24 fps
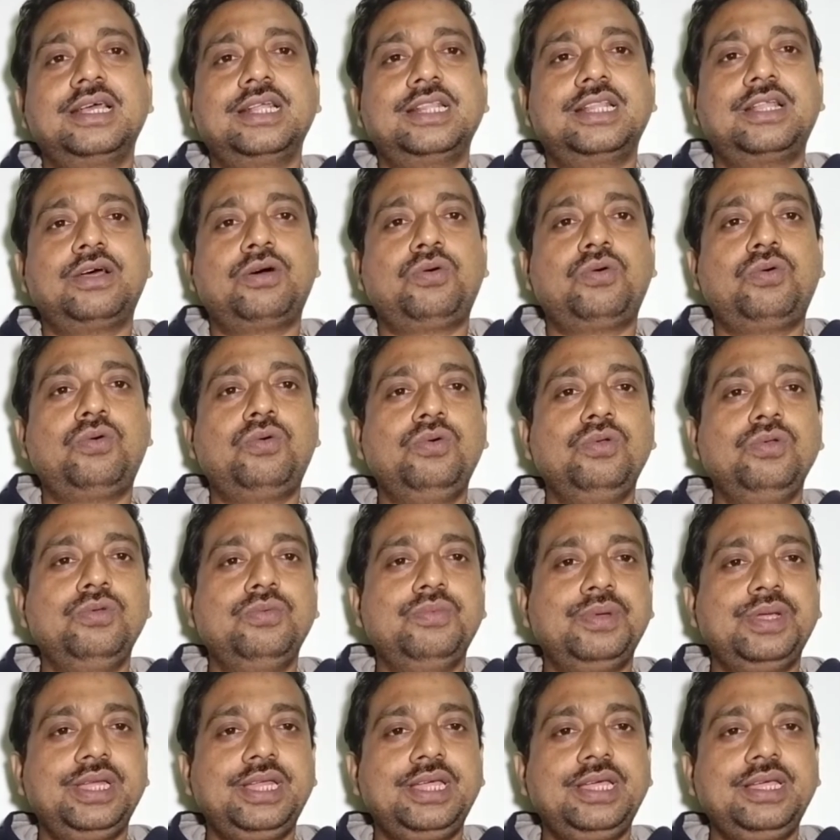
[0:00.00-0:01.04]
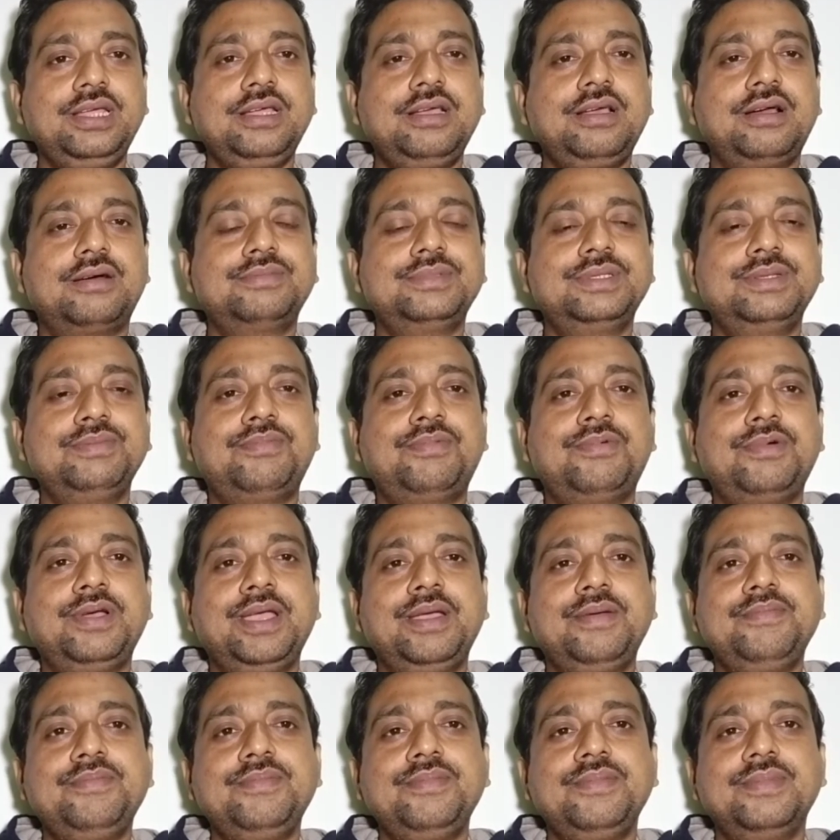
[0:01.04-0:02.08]
The whole meaning of the
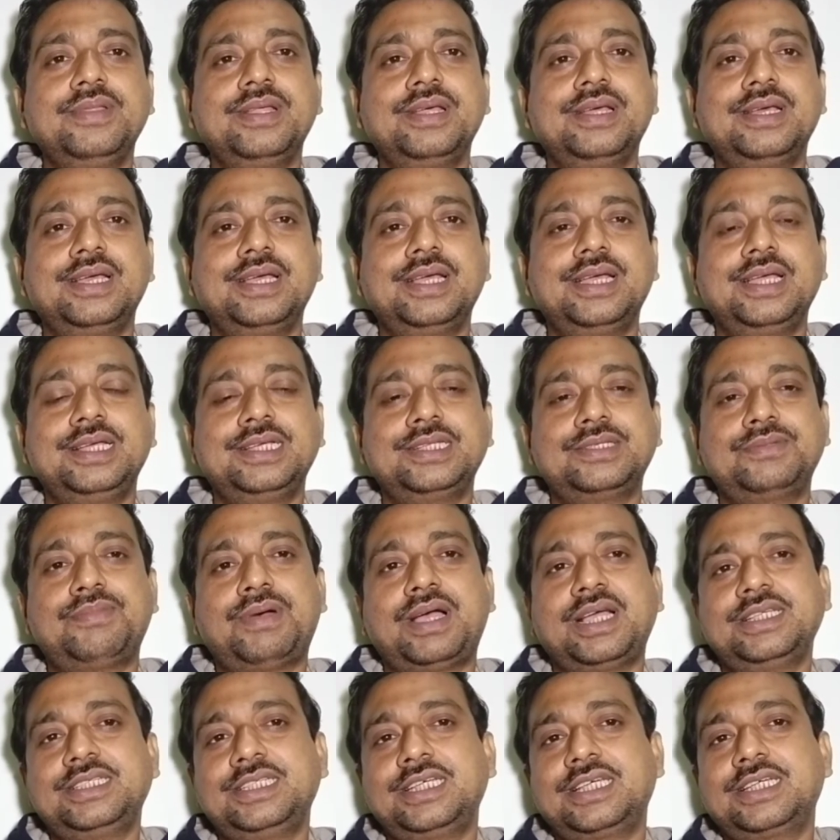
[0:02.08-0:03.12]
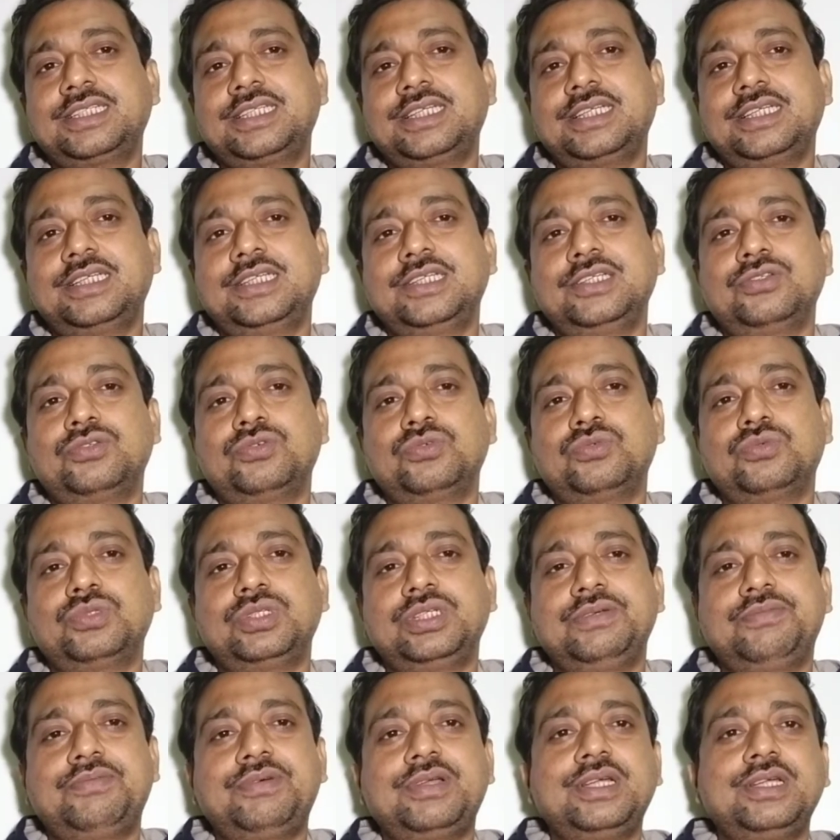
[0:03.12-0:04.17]
poem is bisected into
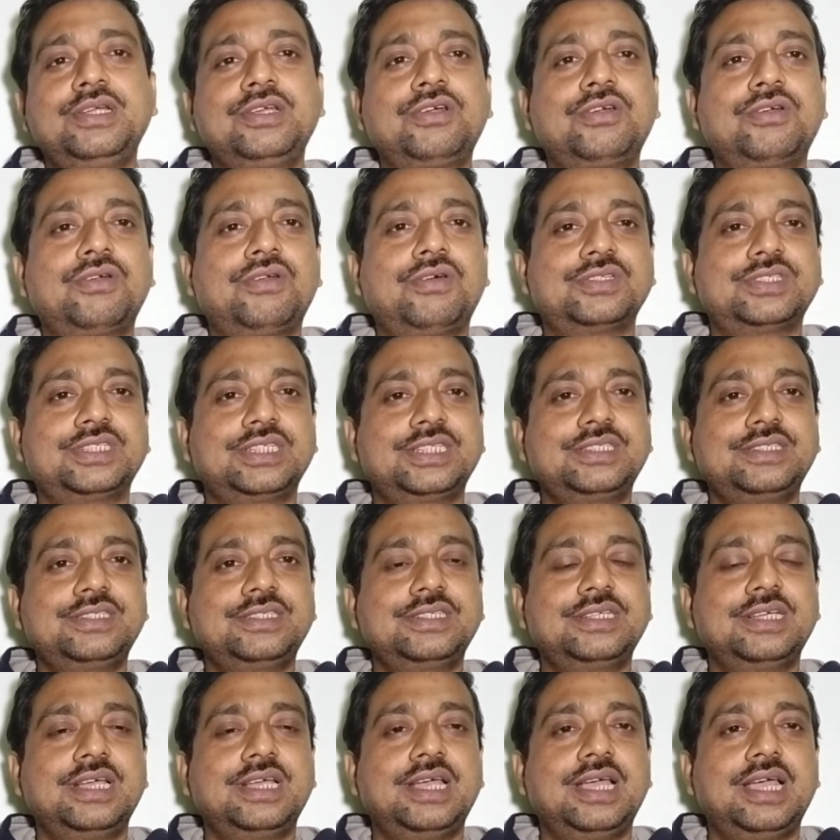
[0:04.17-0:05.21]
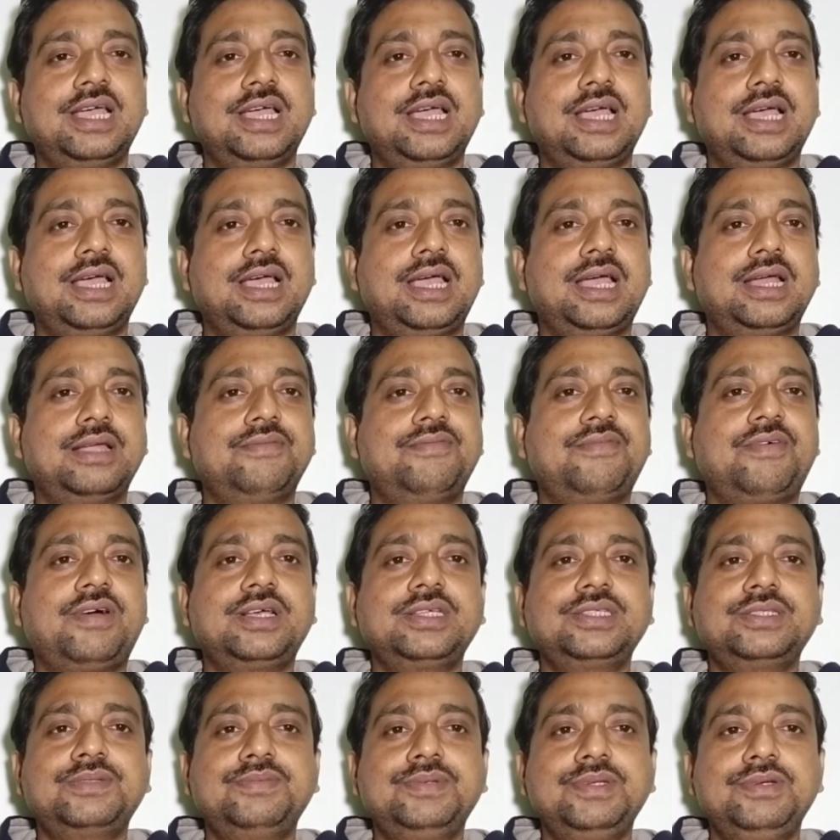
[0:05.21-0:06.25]
different clauses, and
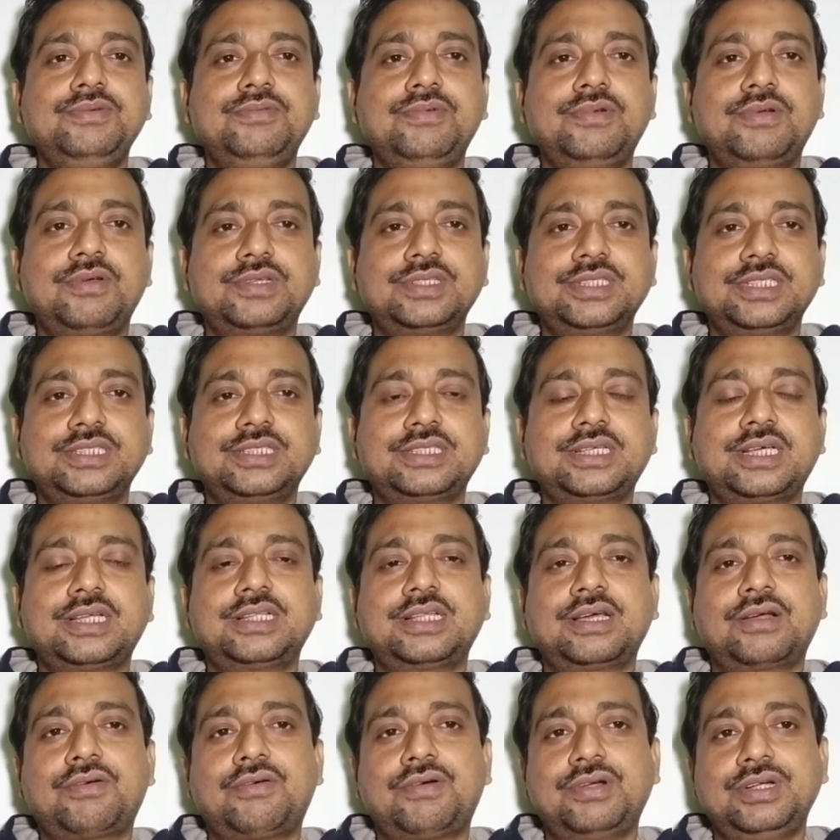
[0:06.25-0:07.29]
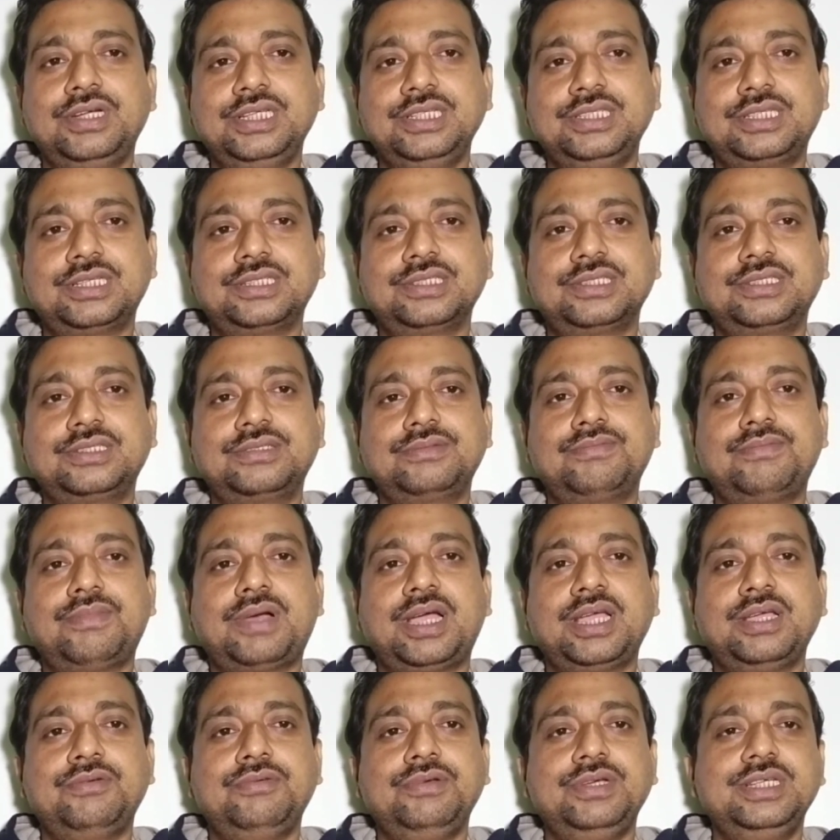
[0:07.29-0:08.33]
first few clauses are the conditions
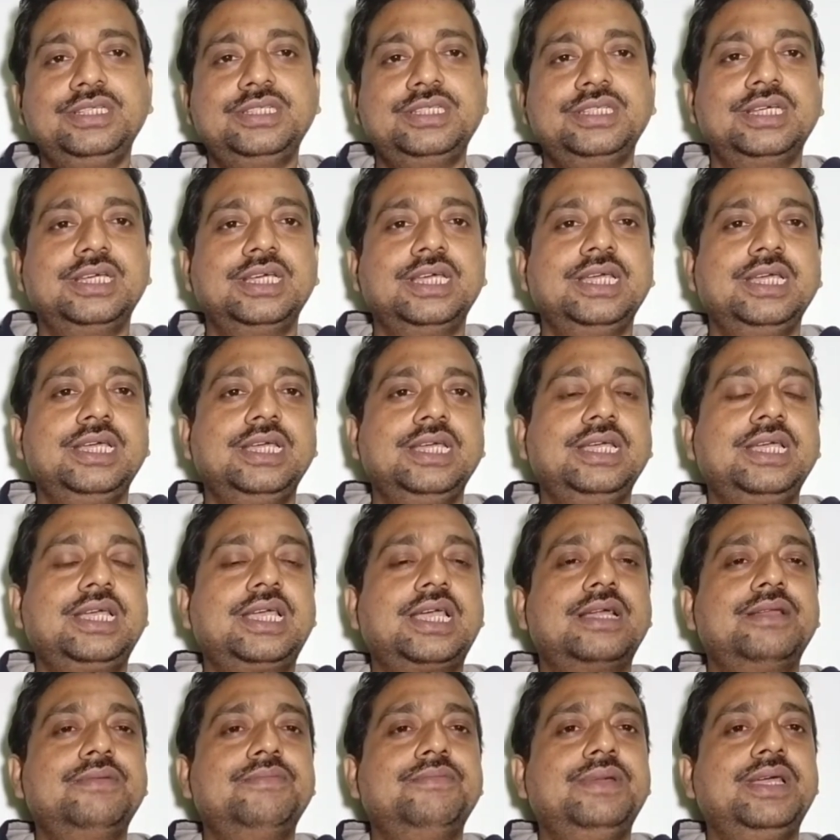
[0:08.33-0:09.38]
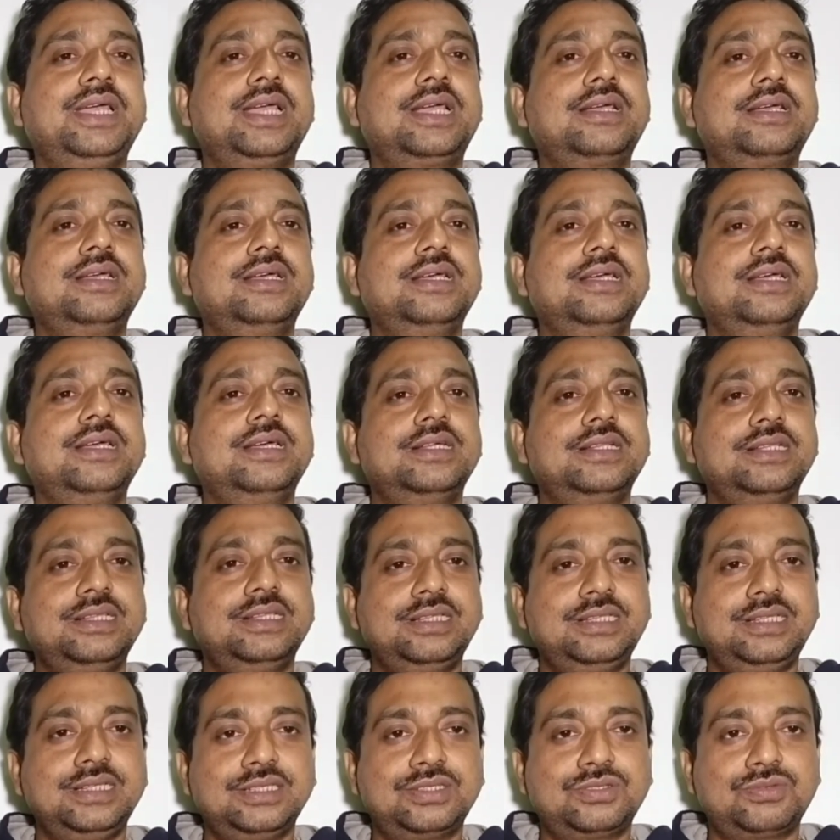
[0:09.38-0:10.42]
by which he can make
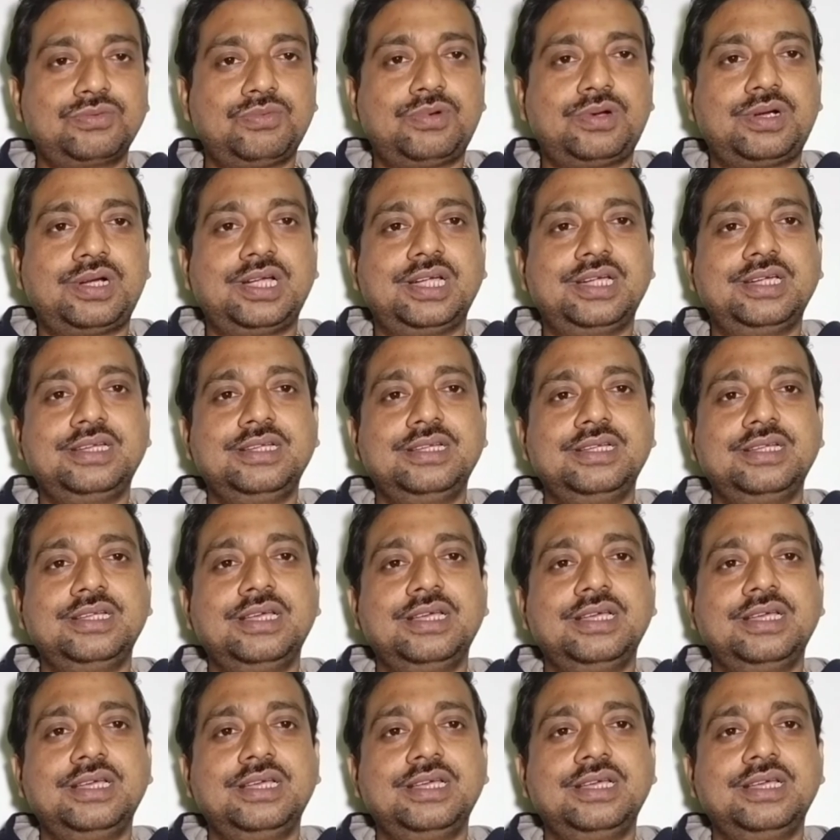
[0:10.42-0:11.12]
this world